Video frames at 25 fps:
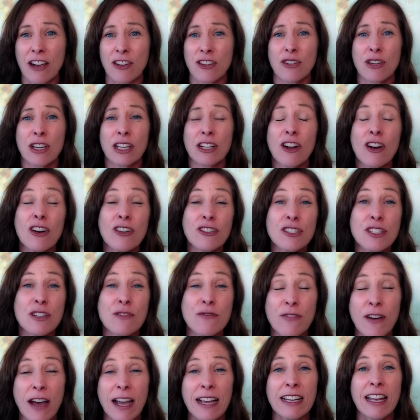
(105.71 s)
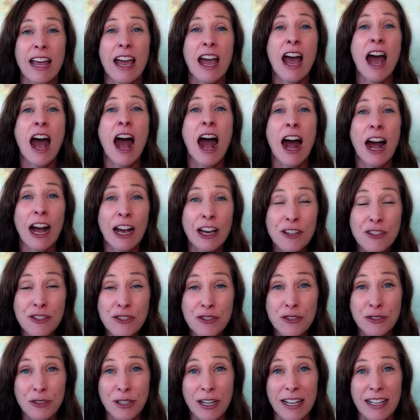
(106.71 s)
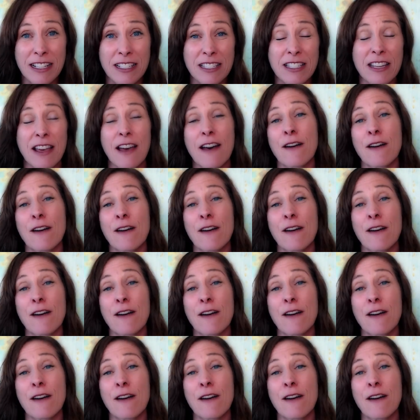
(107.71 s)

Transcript: You can also find hundreds